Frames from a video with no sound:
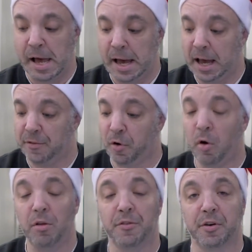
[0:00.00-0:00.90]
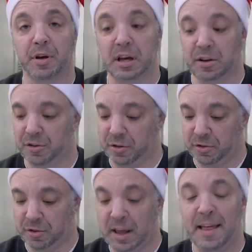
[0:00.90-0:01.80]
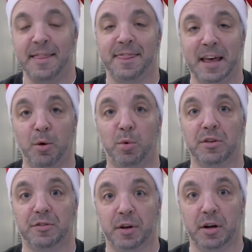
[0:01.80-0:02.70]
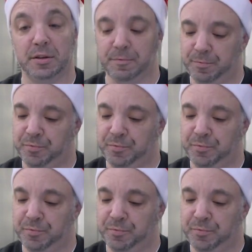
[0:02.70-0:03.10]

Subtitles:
I have all the variations. That one is done.